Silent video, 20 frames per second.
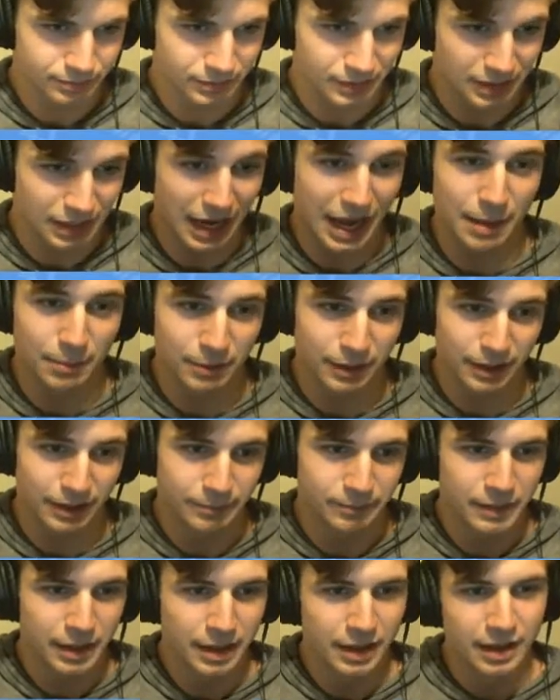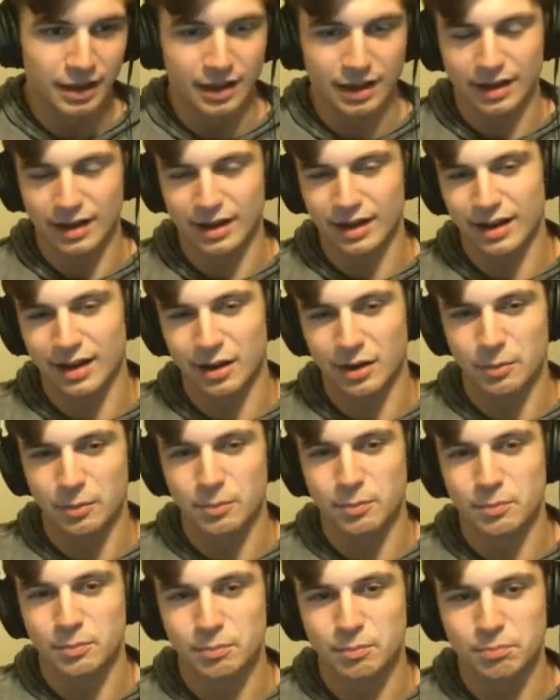Goblin. But
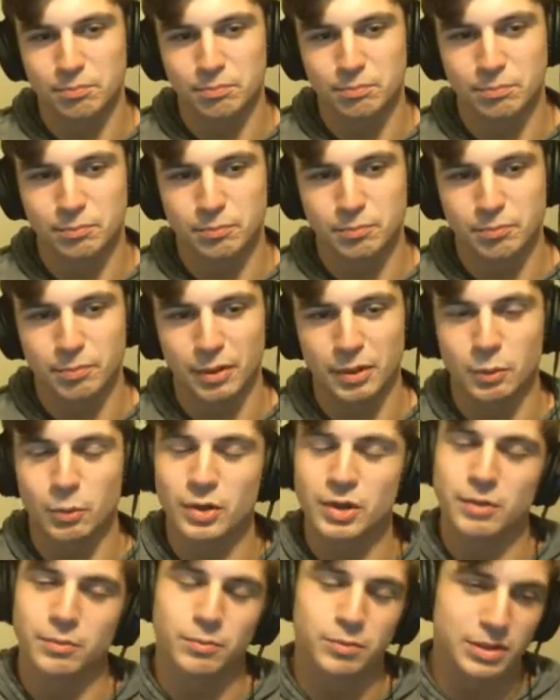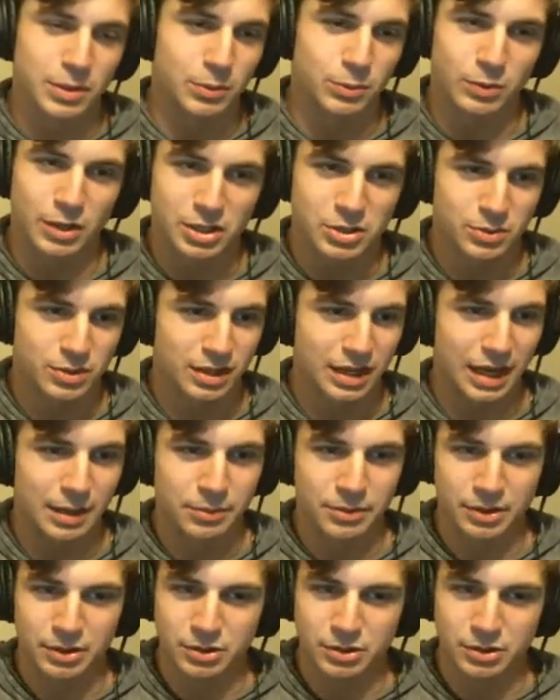when someone rushes with the Goblin,